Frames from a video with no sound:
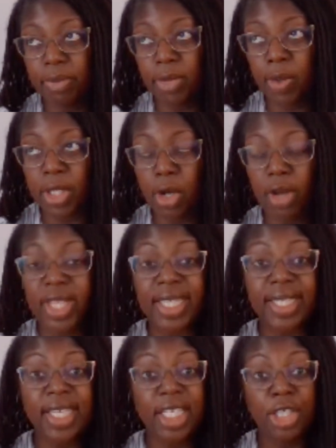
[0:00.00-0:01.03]
what's it called? The
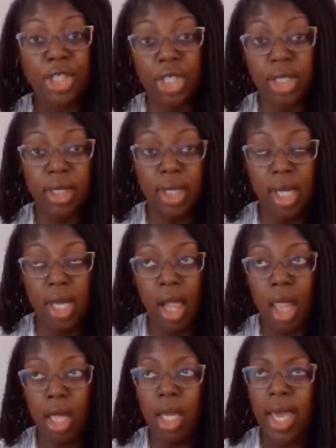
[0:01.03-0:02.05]
extension.
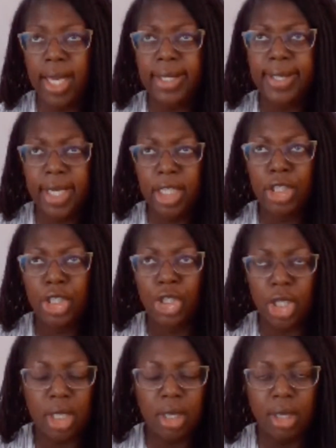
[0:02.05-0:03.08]
The
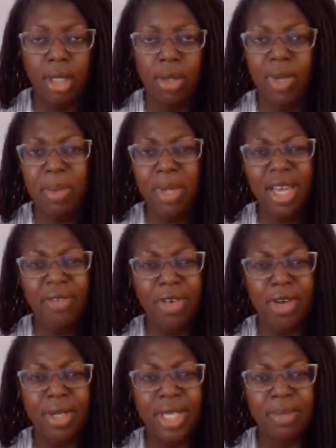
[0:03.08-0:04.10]
extension. Why am I having a
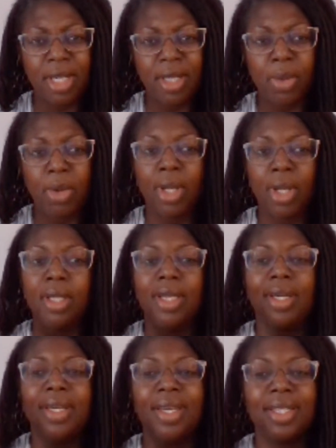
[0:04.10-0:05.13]
hard time saying that word?
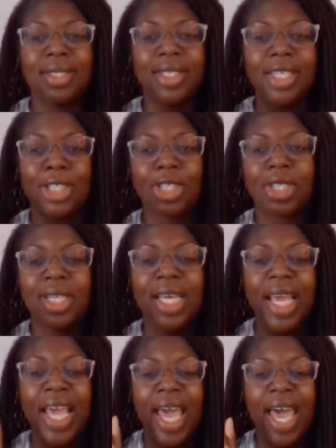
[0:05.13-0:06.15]
The extension,
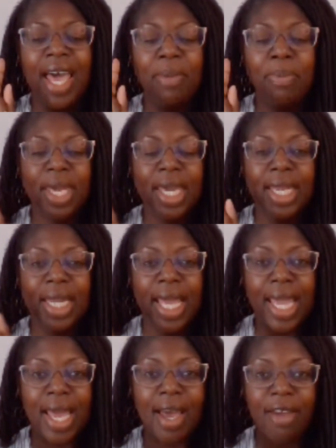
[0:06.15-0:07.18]
and make it an
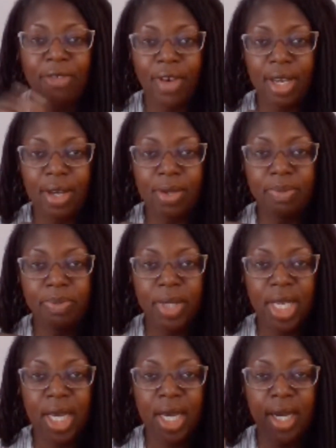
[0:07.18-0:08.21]
AI file.
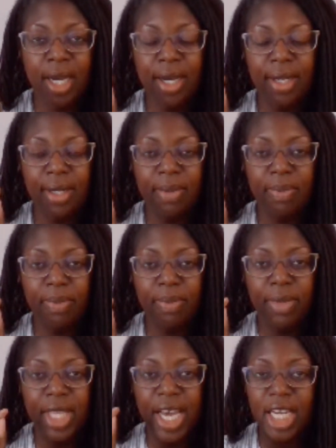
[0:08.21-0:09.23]

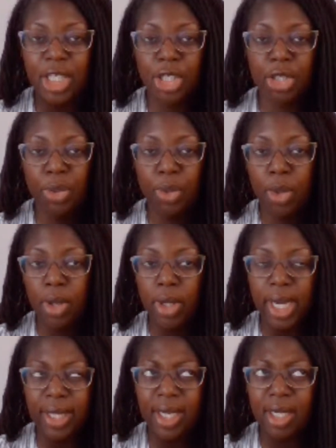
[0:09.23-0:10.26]
That should
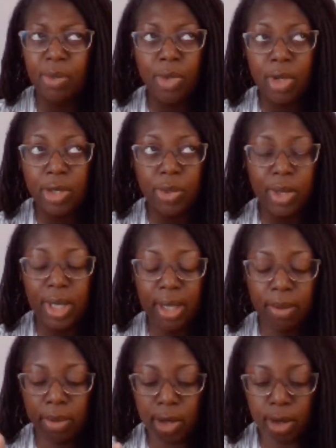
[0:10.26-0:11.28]
work. I think it works with,
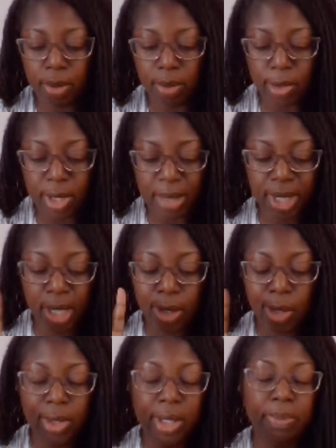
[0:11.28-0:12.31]
like, most times. I don't
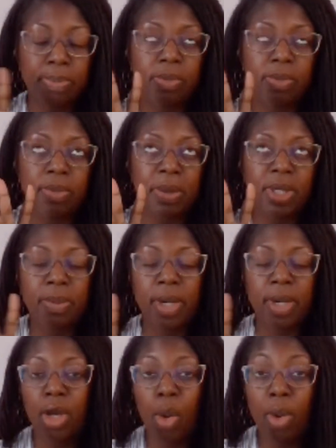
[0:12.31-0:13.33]
know, maybe
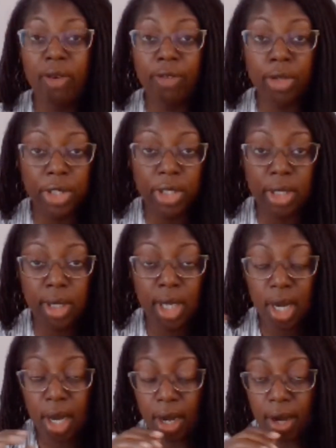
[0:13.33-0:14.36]
depending on what version
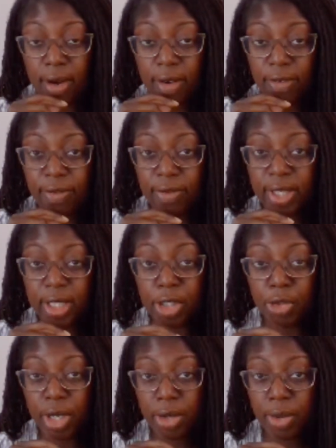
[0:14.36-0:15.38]
of
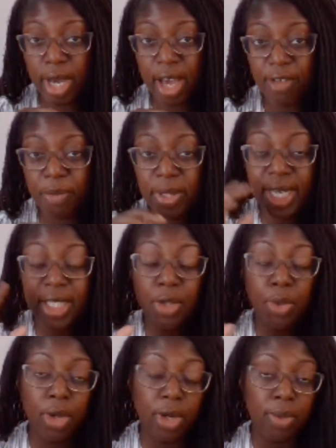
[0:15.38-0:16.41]
Illustrator you have, but that's a
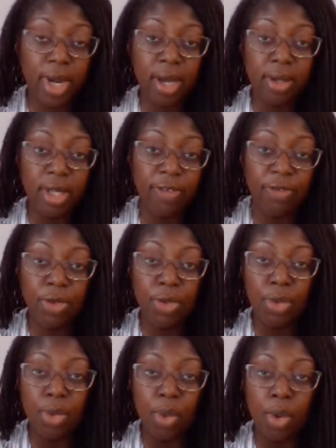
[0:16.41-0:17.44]
workaround if
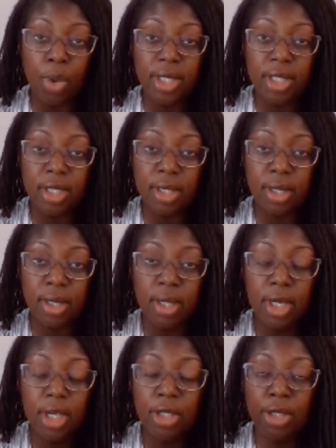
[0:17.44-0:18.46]
you want to
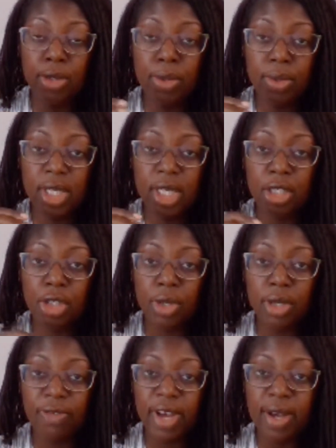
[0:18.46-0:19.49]
use
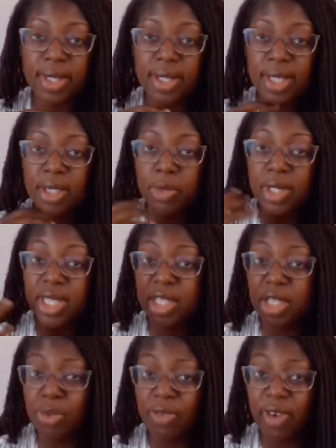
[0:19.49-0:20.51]
Illustrator files. Let's say someone
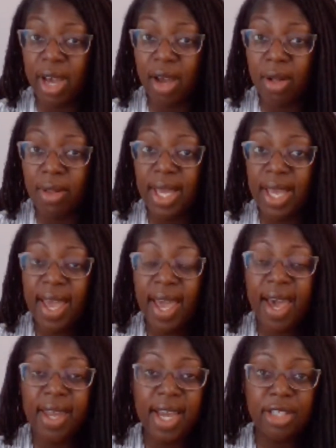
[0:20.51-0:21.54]
sends you a file
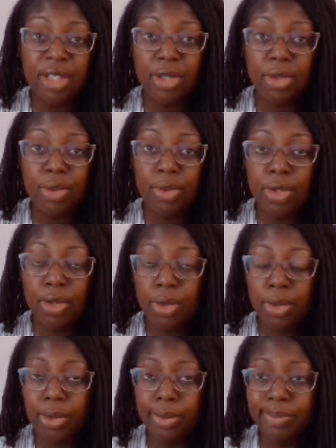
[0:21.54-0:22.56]
and asks you
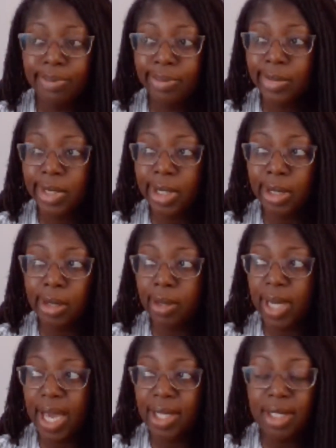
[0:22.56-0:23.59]
to
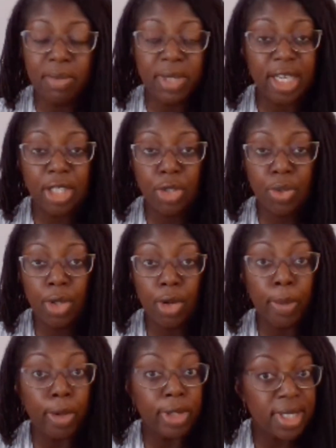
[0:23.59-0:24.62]
add some text to it
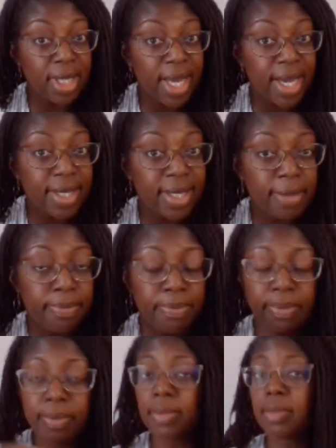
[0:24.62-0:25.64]
or personalize it.
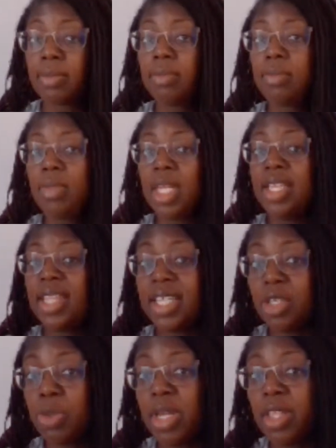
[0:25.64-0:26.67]

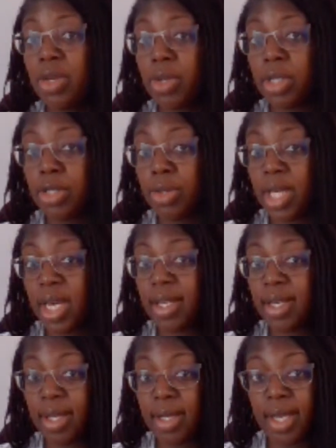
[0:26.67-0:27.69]
That's a way that you can do that
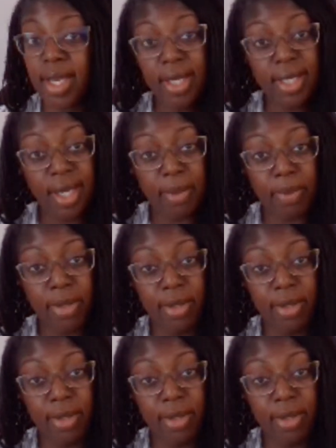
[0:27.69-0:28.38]
in Inkscape.